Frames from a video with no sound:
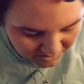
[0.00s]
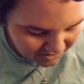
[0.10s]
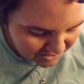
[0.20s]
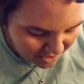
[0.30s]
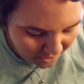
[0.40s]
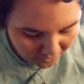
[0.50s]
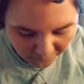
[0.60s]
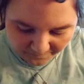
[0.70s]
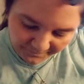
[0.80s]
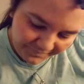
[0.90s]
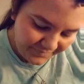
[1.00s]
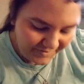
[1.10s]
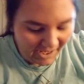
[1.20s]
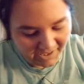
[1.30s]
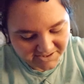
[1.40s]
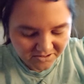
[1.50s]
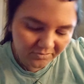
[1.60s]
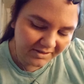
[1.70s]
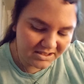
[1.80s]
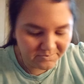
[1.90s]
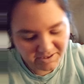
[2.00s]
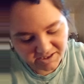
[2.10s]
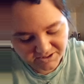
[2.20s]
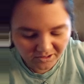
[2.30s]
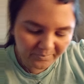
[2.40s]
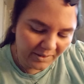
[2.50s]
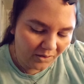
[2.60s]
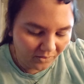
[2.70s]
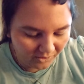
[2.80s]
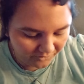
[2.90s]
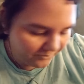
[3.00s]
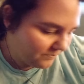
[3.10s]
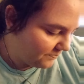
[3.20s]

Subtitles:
So that is going to be a little bit hard